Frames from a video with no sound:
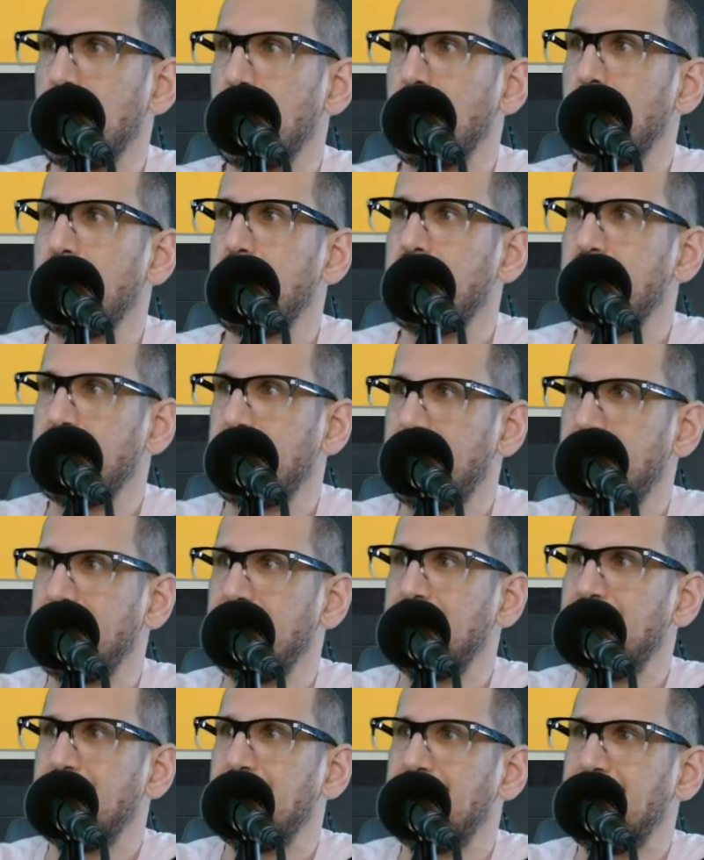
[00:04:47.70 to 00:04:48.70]

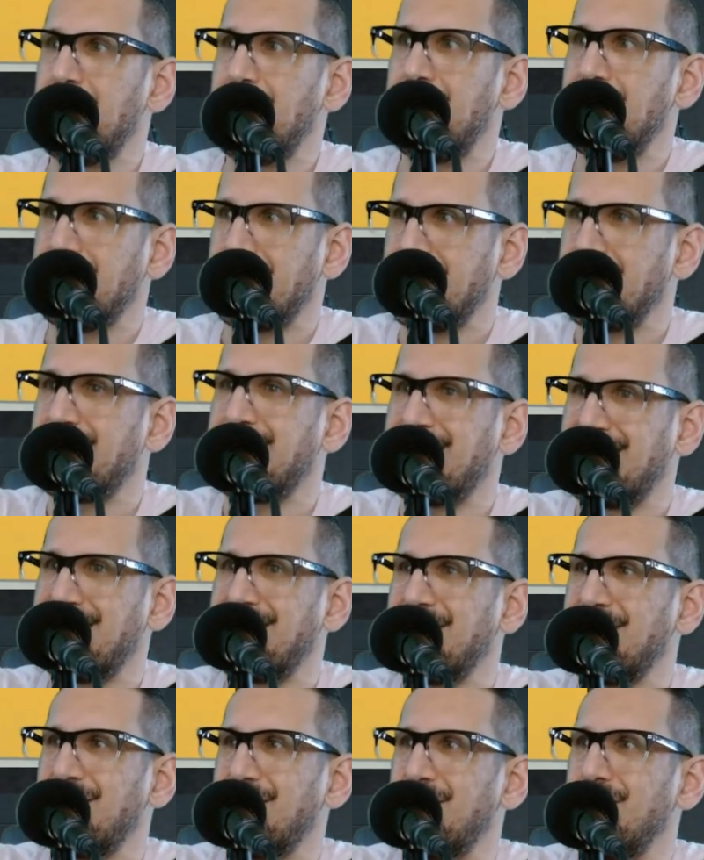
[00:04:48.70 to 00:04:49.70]
This is,
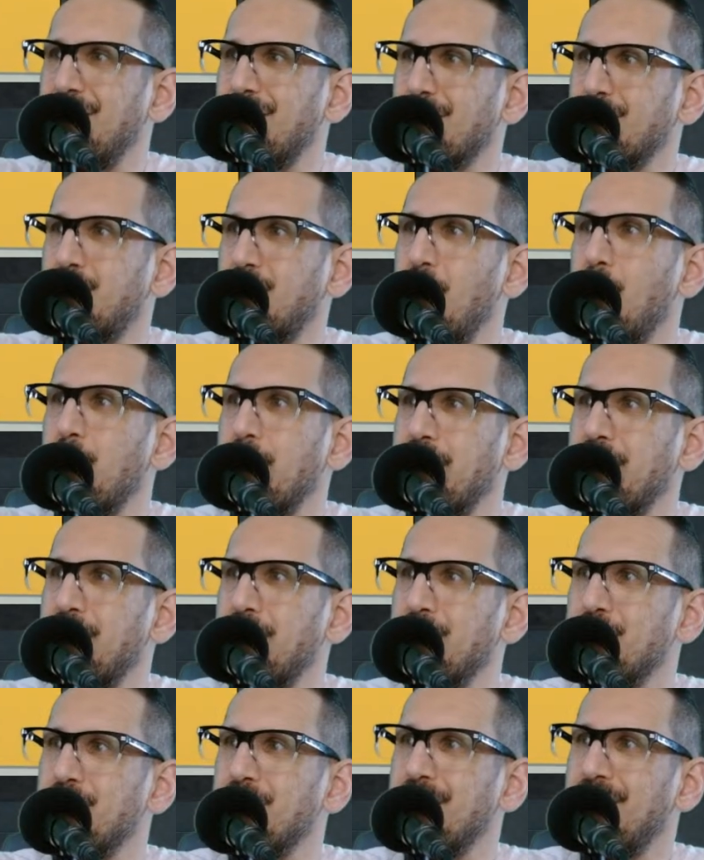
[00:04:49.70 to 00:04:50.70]
showing
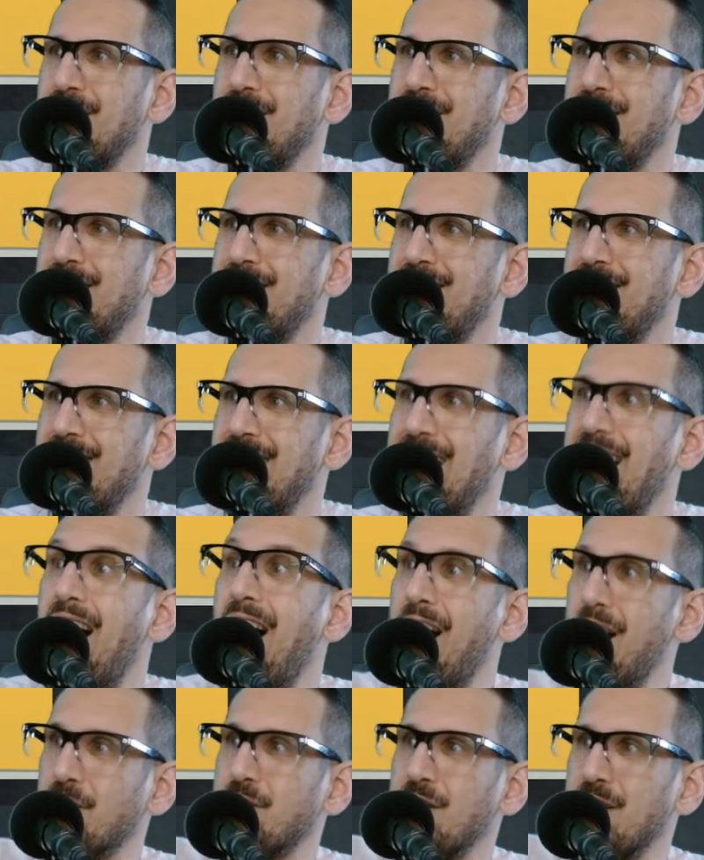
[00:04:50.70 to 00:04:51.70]
you
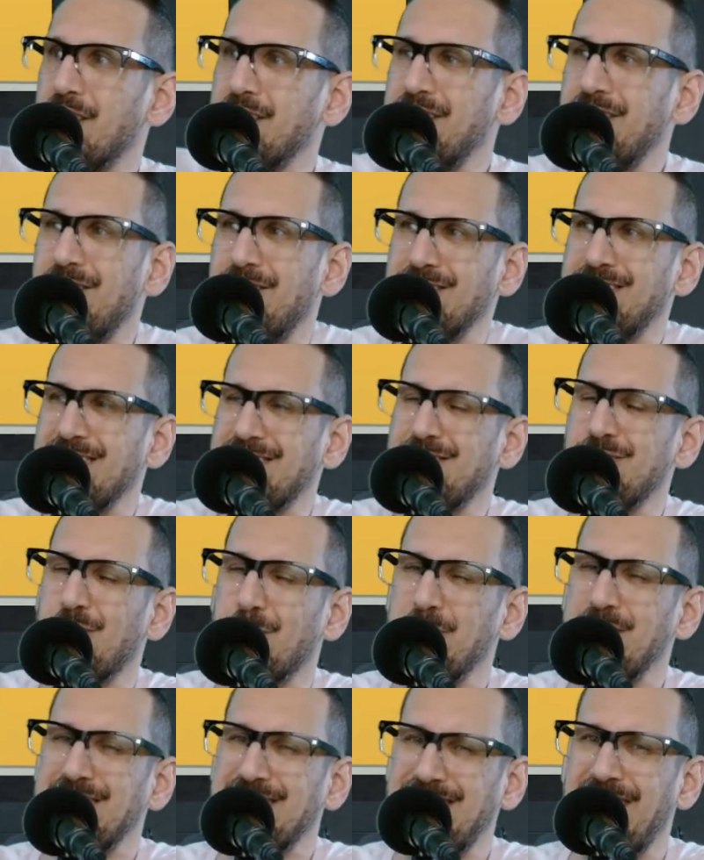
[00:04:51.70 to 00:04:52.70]
hovered. It doesn't
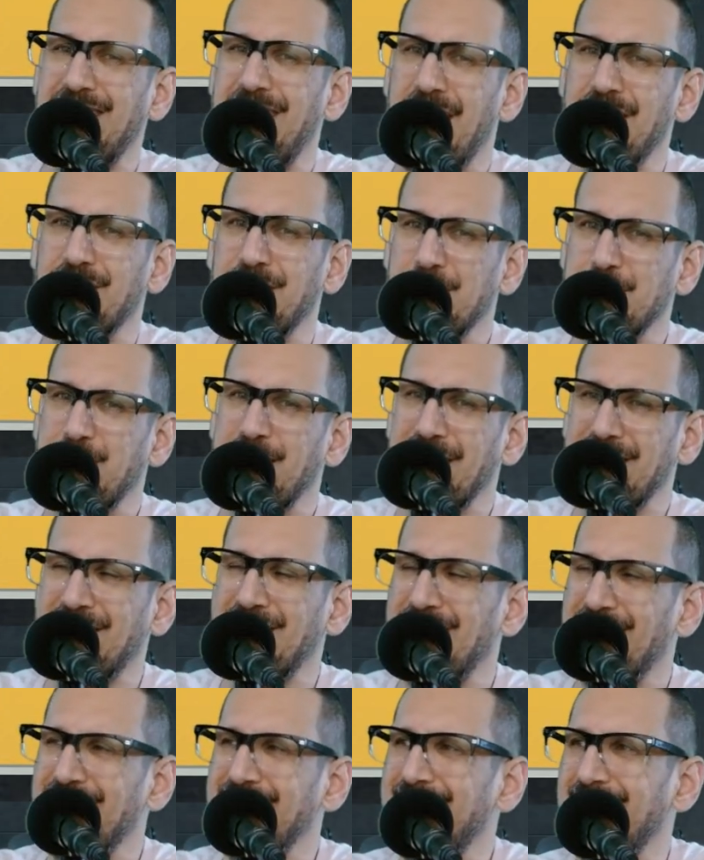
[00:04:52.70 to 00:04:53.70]
normally say hovered, but it
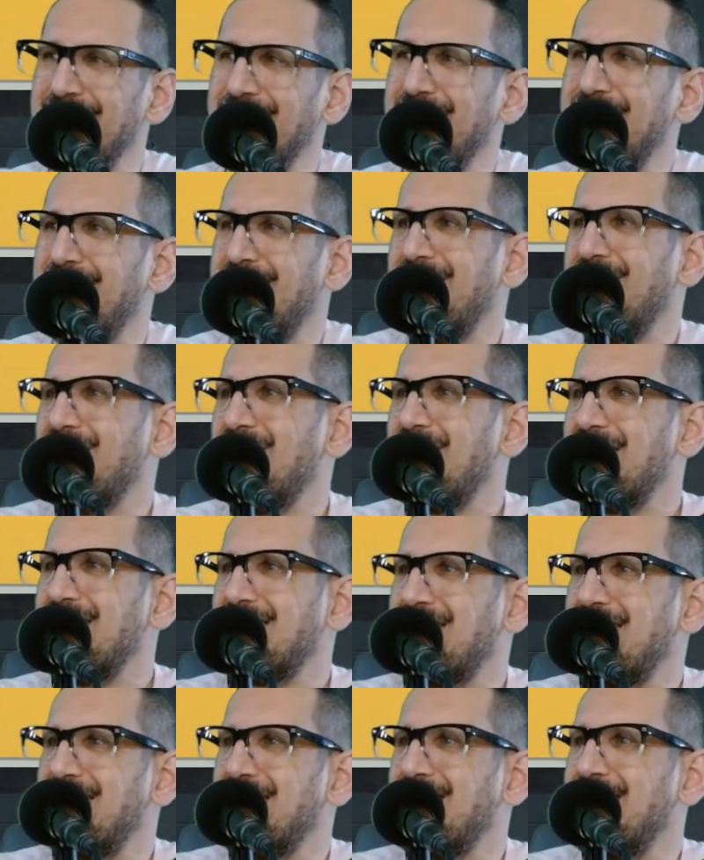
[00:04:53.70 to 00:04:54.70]
could. But
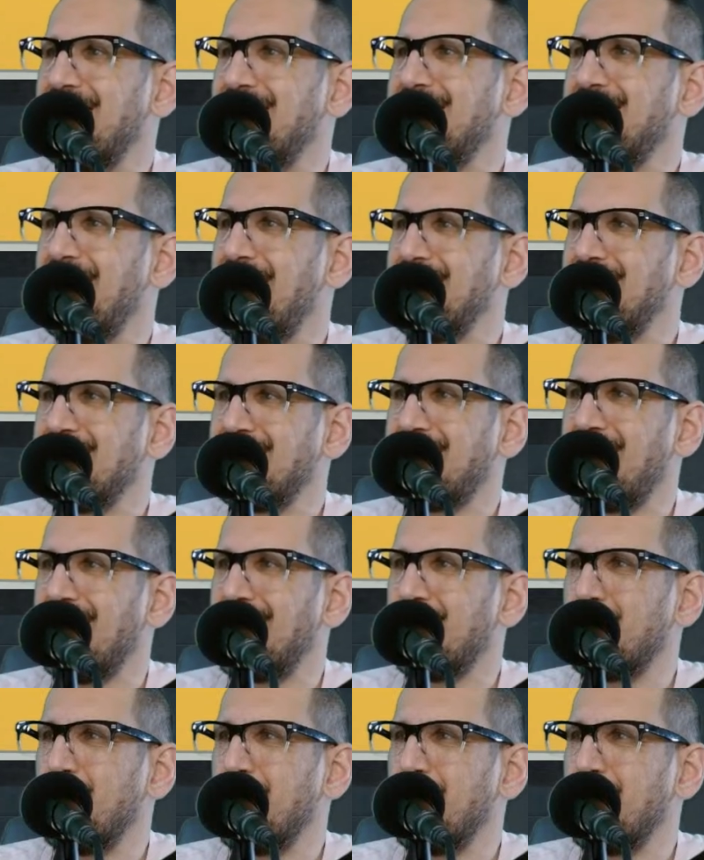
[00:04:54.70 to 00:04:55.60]
it changes color when